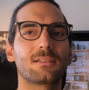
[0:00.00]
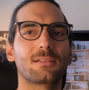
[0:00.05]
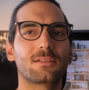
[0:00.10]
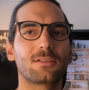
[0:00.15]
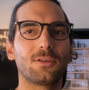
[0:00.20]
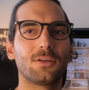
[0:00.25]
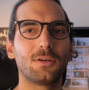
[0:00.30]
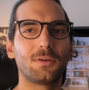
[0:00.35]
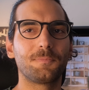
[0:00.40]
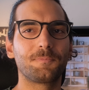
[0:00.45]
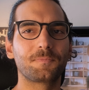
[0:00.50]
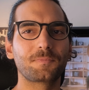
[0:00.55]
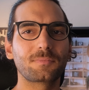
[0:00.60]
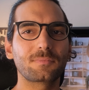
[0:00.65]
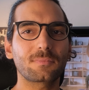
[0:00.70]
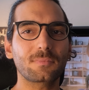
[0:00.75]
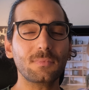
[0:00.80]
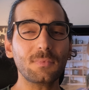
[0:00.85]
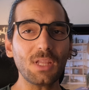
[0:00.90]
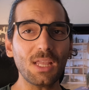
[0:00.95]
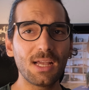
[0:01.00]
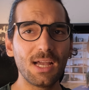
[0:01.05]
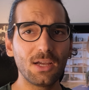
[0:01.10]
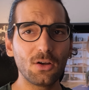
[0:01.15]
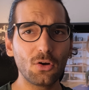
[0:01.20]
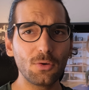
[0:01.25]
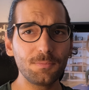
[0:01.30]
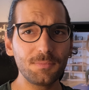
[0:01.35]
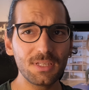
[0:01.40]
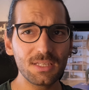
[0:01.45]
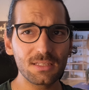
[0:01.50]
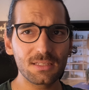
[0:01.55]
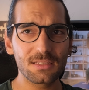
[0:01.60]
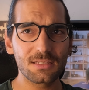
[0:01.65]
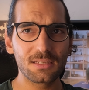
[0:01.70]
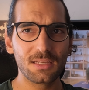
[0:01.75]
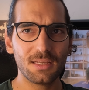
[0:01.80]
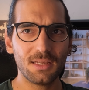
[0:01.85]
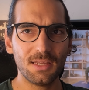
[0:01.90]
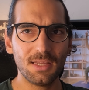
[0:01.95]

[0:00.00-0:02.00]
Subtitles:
So I hope these